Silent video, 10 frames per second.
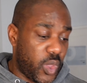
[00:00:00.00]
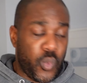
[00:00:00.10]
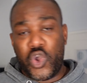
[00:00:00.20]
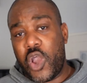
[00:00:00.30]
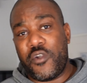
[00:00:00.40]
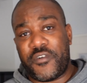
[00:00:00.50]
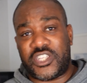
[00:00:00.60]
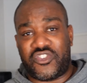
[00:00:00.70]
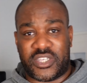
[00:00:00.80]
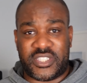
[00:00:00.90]
We'll go with
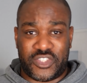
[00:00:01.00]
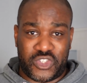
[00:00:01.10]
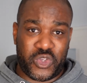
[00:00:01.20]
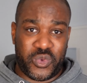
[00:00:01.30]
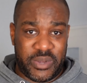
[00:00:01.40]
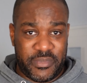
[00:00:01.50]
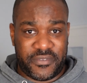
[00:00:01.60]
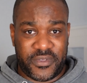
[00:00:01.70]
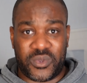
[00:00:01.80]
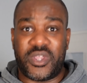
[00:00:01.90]
our trusted two in the
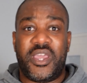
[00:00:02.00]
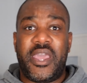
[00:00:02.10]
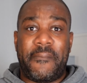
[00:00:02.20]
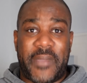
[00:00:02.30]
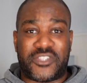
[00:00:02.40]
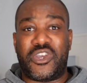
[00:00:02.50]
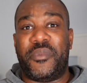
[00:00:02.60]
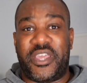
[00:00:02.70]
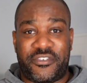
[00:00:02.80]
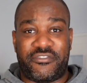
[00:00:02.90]
midfield,
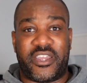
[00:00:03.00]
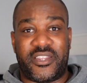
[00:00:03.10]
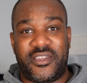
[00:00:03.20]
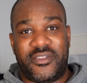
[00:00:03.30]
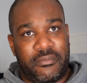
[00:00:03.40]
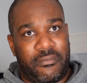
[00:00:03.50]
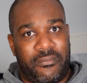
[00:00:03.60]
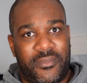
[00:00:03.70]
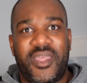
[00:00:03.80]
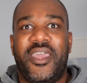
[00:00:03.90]
McTominay and Fred.
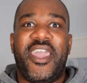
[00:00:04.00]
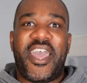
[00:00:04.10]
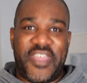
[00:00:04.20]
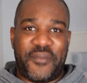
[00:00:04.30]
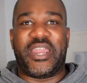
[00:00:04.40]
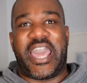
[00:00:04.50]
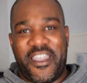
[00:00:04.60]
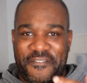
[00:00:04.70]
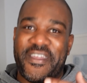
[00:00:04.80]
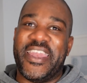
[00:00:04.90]
And then we're going to
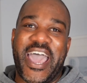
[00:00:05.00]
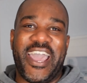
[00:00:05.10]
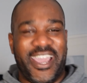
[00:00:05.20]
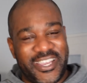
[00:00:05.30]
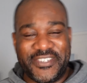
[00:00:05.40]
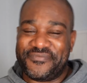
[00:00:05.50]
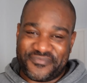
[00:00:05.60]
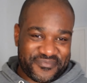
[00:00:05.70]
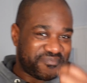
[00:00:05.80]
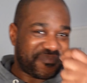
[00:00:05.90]
have
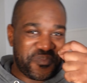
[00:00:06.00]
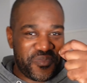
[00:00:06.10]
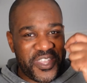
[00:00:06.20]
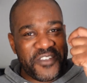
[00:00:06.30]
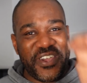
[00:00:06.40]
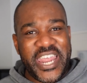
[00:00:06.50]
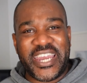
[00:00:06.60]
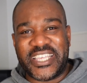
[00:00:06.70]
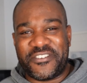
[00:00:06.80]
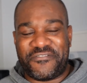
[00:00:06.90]

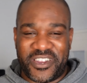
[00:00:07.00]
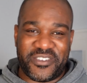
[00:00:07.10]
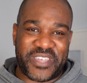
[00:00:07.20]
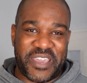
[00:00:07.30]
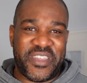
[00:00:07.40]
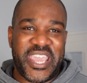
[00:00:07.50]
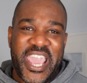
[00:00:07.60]
Fernandez in front of them.